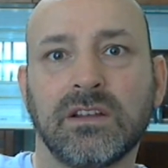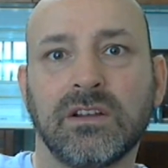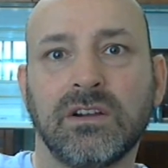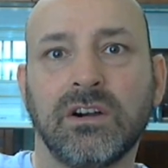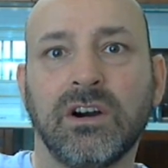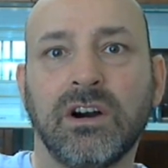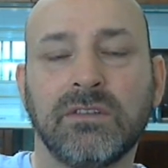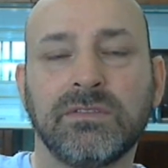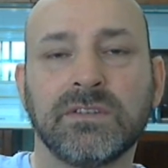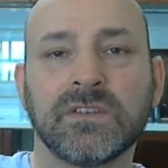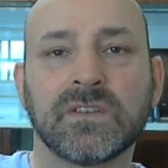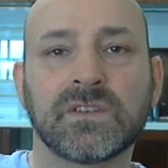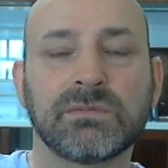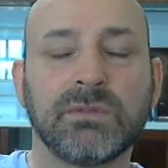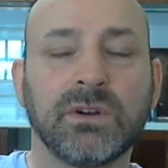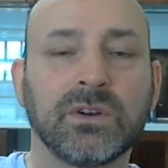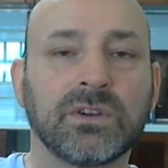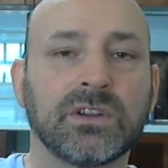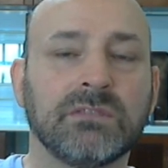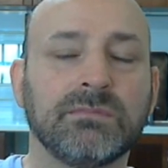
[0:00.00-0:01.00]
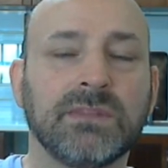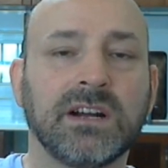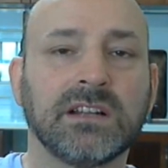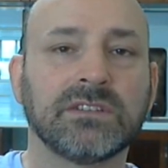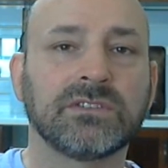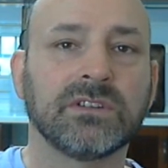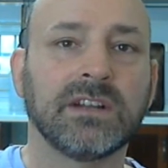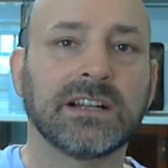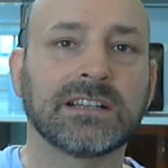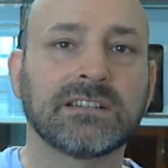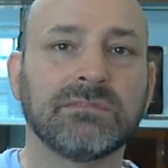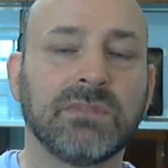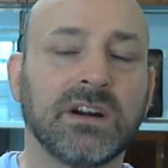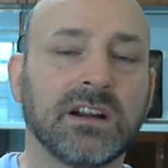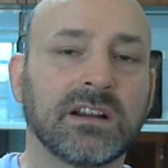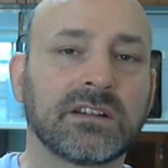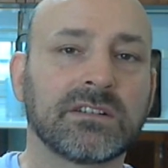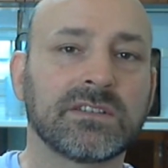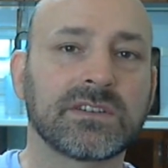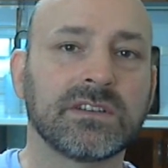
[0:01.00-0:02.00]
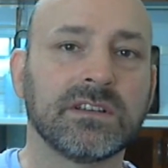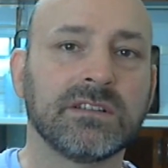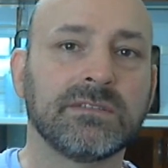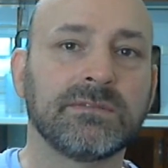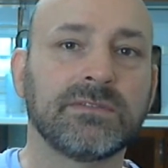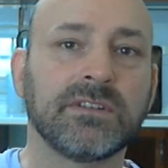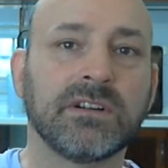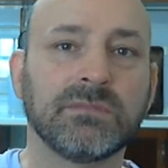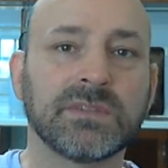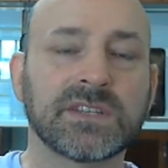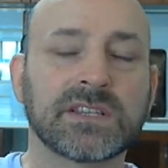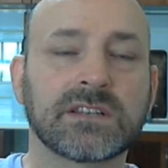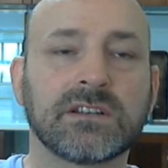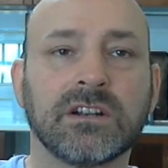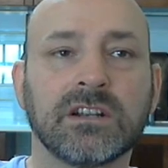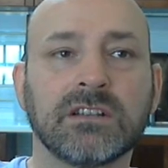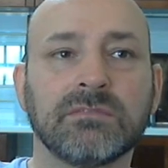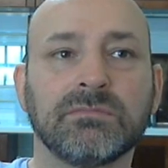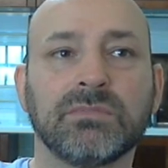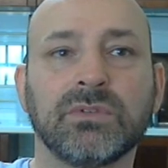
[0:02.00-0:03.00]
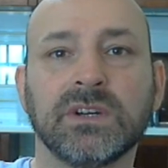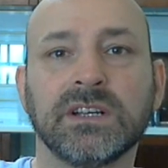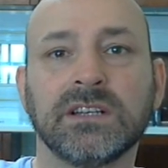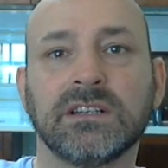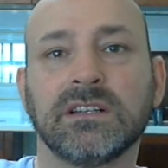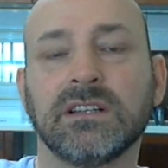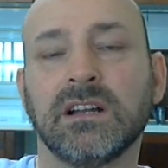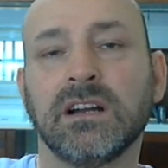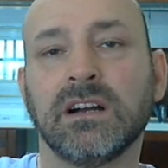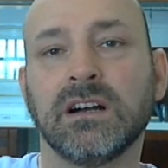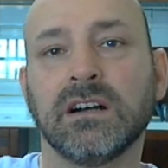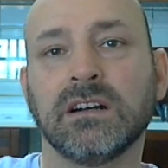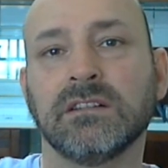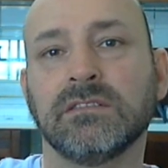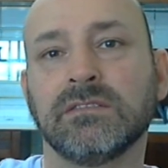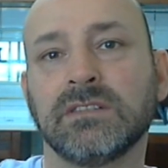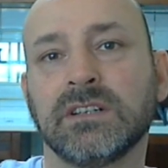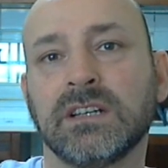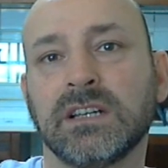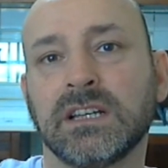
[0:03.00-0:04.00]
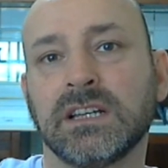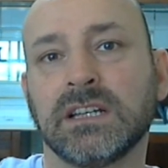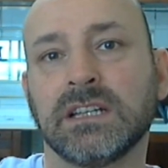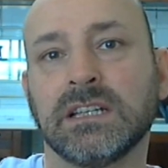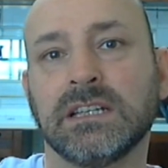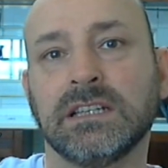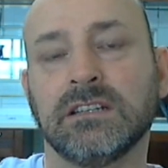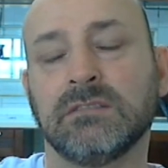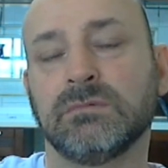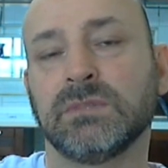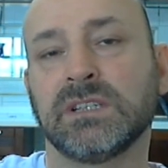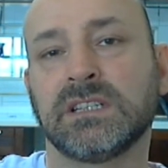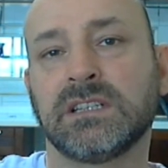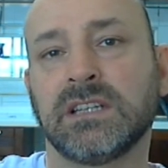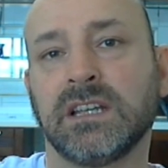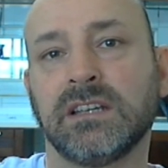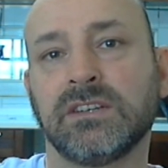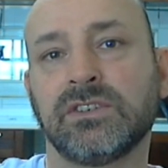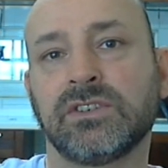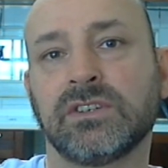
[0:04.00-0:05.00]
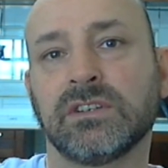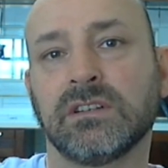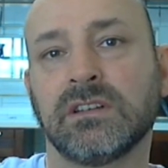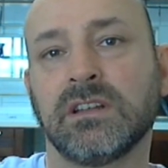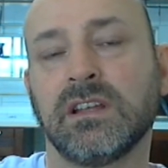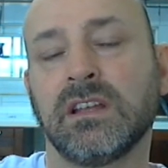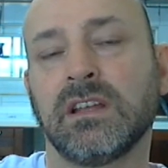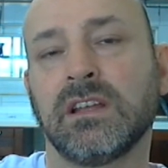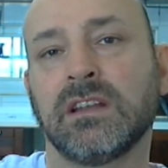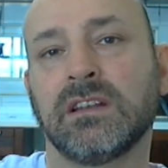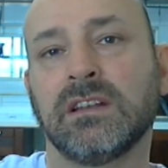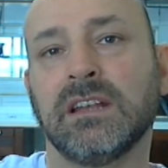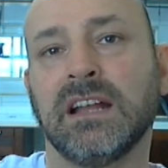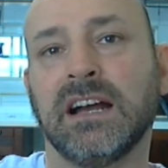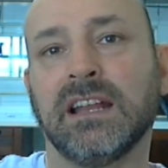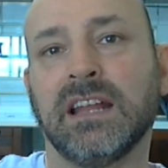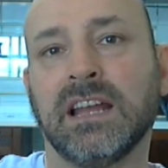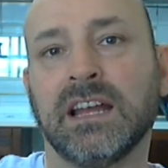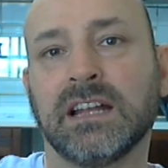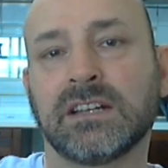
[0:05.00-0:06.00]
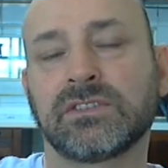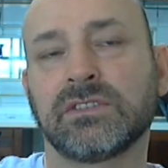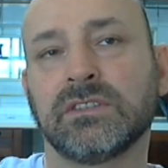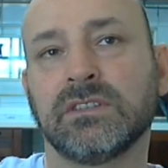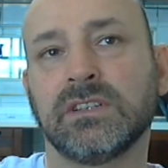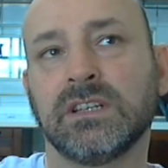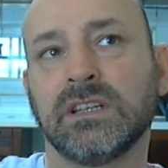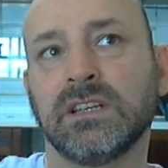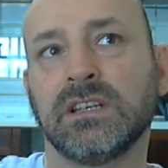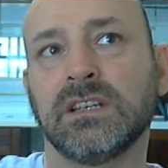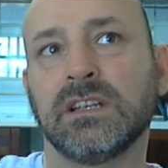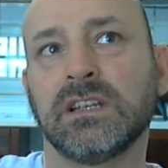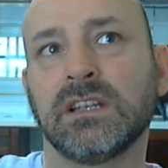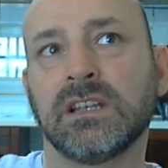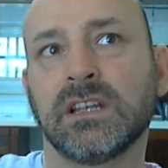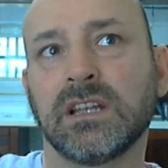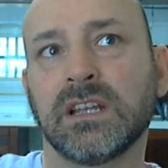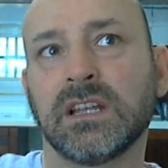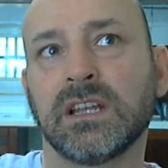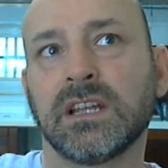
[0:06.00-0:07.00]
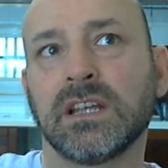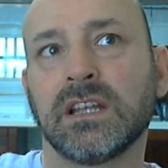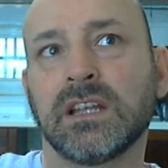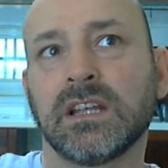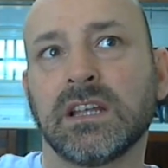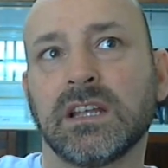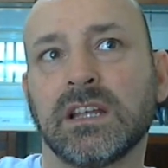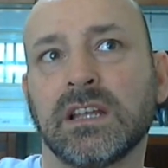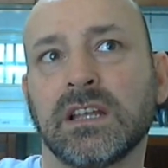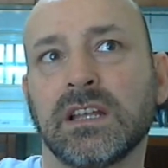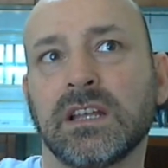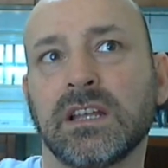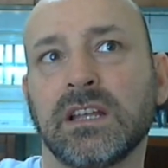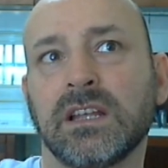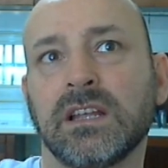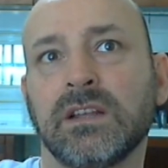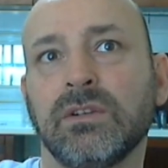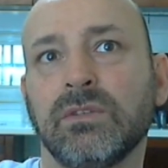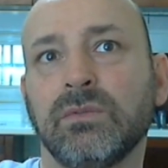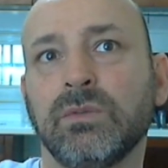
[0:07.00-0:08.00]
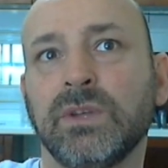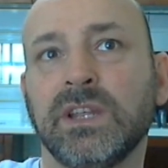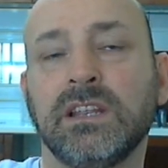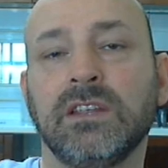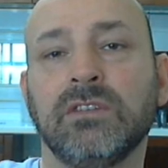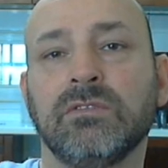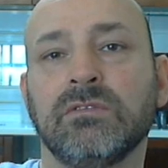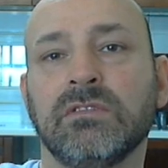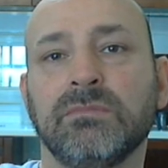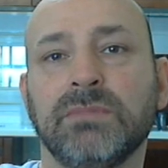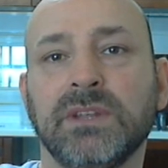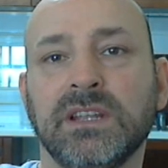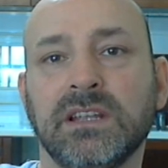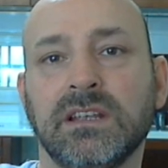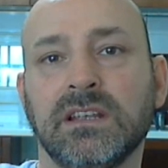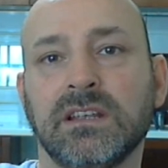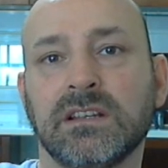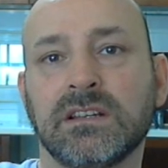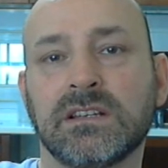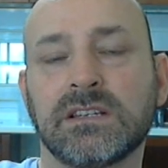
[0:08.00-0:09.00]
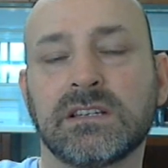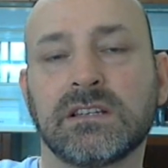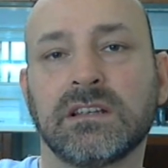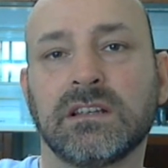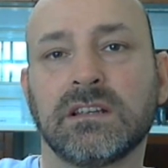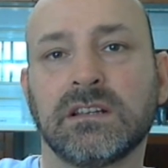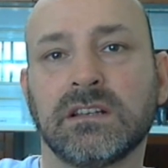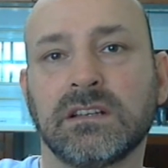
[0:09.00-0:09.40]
often spoken about direct democracy from a starting point of limitation, not actually we human beings